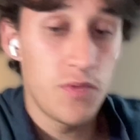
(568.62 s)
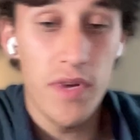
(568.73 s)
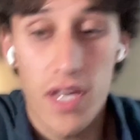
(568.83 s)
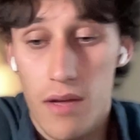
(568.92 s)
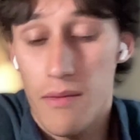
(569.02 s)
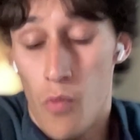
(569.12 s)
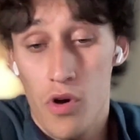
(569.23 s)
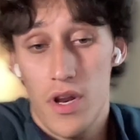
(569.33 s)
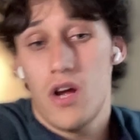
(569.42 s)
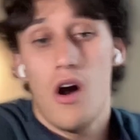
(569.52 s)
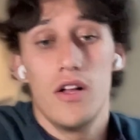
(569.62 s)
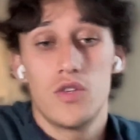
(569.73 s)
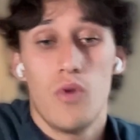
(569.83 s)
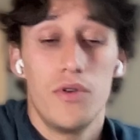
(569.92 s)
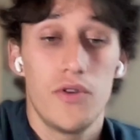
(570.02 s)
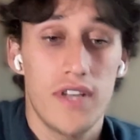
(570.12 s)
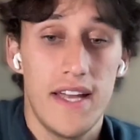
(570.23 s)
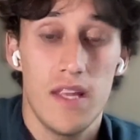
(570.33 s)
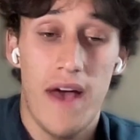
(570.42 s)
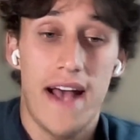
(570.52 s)
Now, speaking more at college, what would you
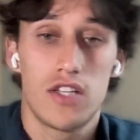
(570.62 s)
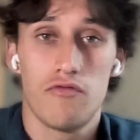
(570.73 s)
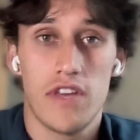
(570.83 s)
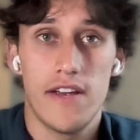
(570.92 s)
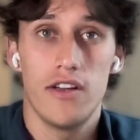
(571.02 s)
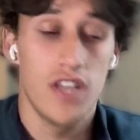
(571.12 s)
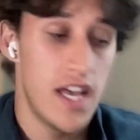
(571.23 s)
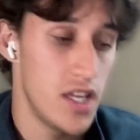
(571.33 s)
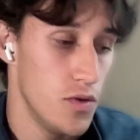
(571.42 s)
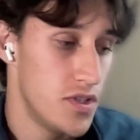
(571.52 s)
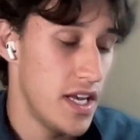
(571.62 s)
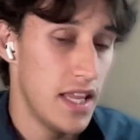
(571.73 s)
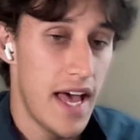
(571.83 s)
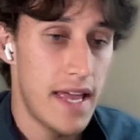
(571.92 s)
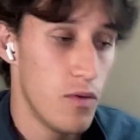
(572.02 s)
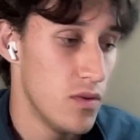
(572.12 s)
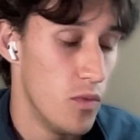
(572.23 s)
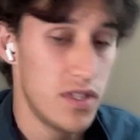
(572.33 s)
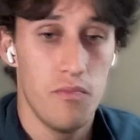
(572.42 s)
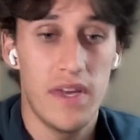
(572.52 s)
say in the past 3 years at UCLA
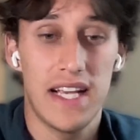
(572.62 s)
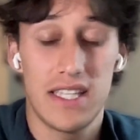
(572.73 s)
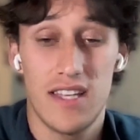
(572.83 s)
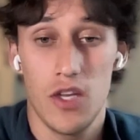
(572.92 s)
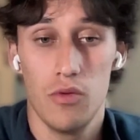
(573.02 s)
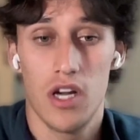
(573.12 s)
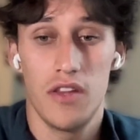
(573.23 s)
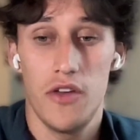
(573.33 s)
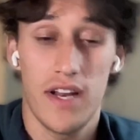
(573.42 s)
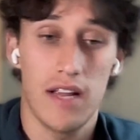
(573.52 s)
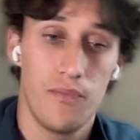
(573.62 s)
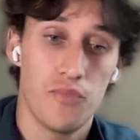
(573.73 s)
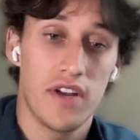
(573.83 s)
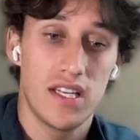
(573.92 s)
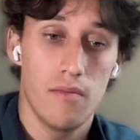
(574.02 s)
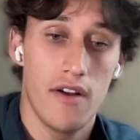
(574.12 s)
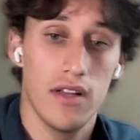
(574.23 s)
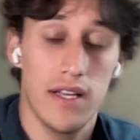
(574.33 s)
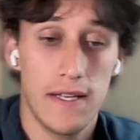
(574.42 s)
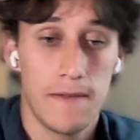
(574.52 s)
was the biggest thing you learned that you're going to bring to
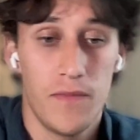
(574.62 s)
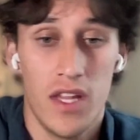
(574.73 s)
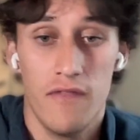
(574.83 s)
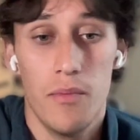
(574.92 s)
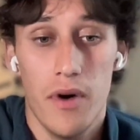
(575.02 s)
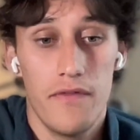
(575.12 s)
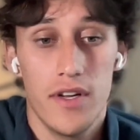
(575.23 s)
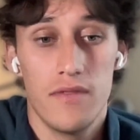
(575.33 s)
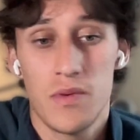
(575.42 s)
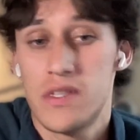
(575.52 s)
Maryland on the football field